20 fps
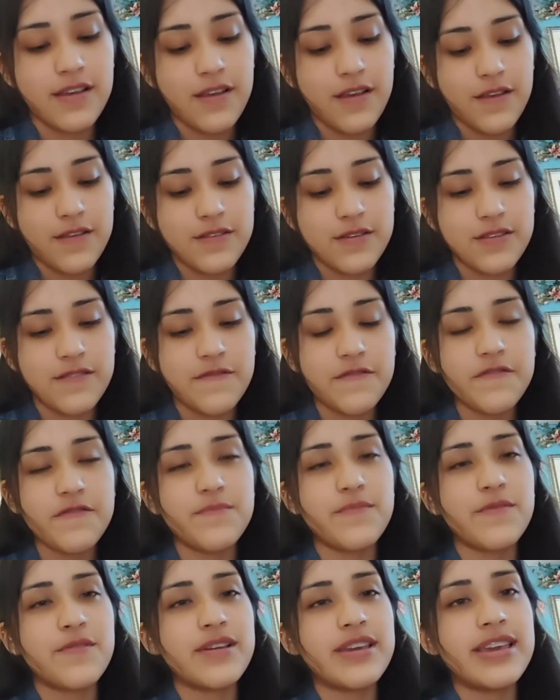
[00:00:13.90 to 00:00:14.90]
So the
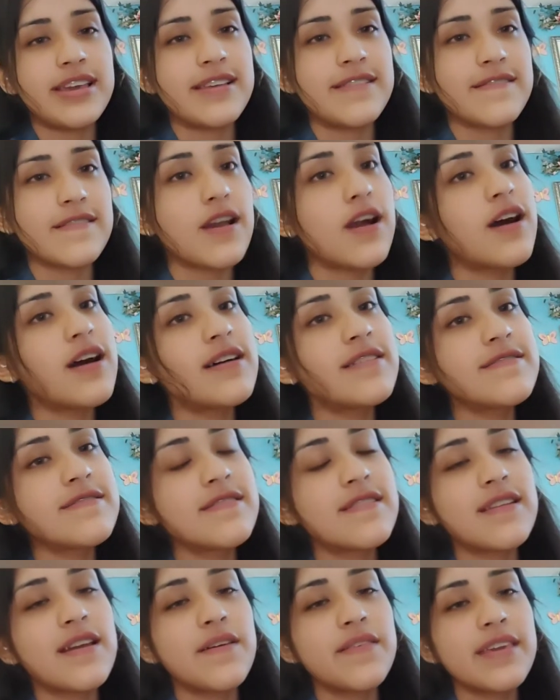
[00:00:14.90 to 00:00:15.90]
first point is
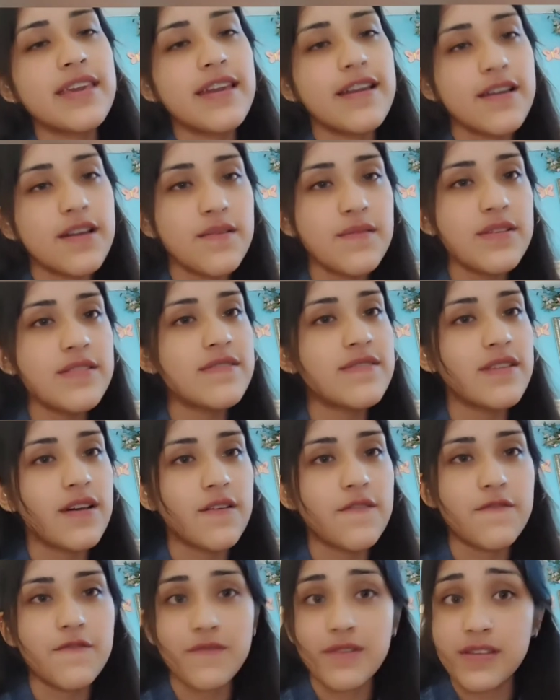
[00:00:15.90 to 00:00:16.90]
cost. Now the gecko
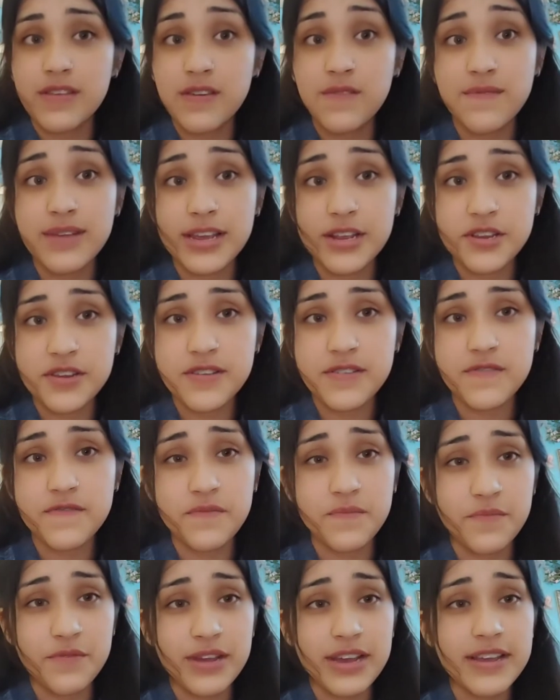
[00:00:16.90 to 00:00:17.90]
itself really ranges
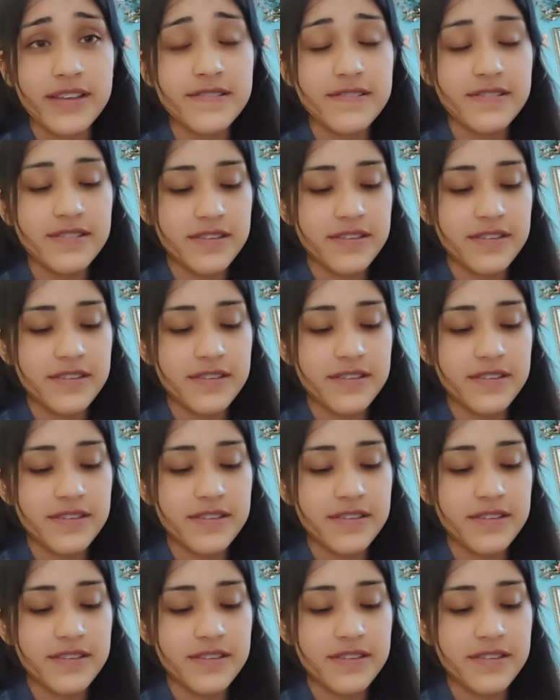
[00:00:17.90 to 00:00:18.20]
from price.